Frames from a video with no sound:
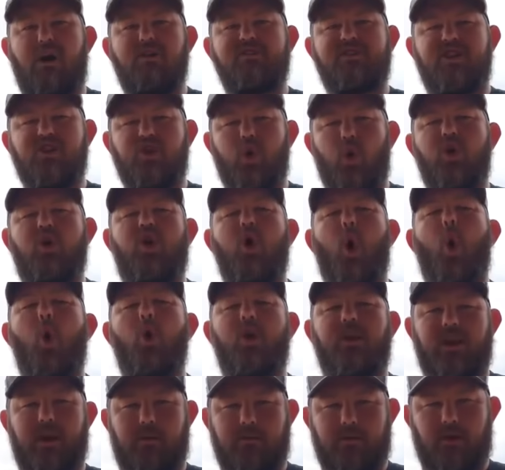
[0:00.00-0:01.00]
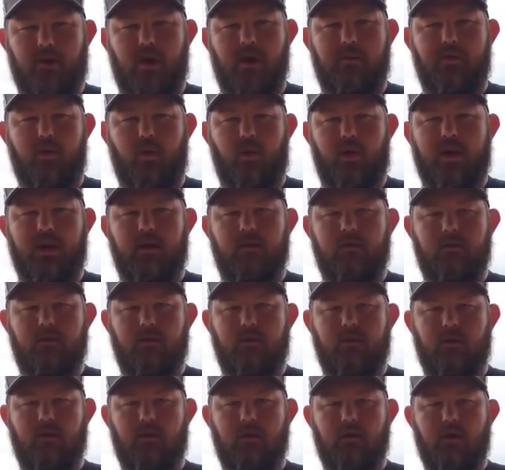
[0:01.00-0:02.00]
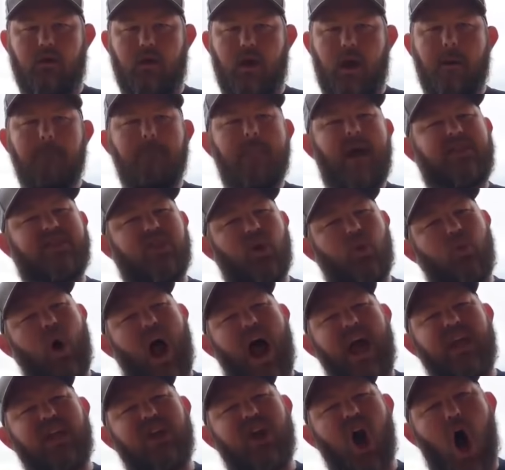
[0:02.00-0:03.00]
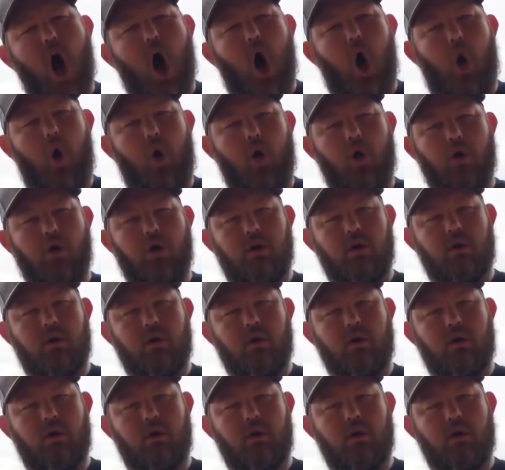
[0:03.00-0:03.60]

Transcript: Ball's in your court, WWN. Make the right call.